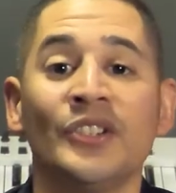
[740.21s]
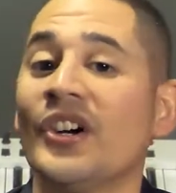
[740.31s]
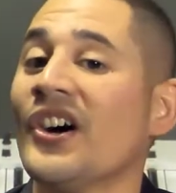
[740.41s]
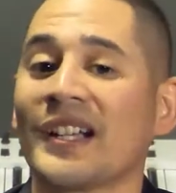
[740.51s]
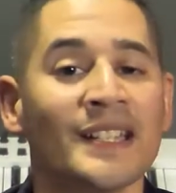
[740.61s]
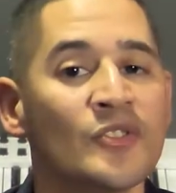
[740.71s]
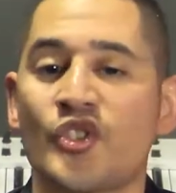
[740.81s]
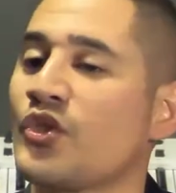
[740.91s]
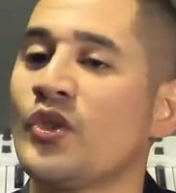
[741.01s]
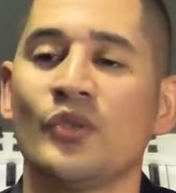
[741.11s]
your
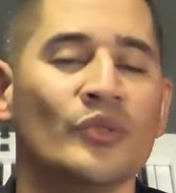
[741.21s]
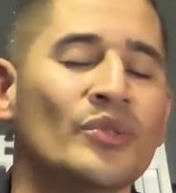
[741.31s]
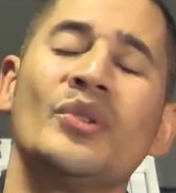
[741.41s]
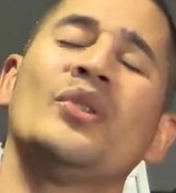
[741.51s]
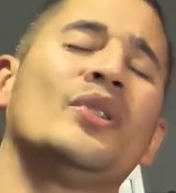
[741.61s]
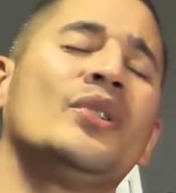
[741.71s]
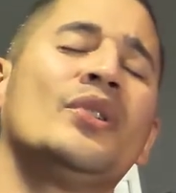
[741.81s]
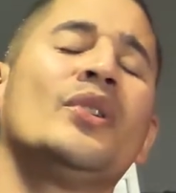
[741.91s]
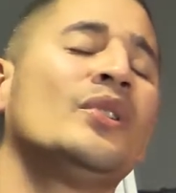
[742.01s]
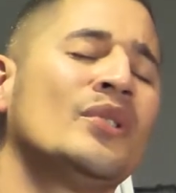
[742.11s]

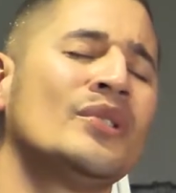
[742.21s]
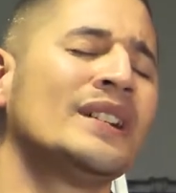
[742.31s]
control.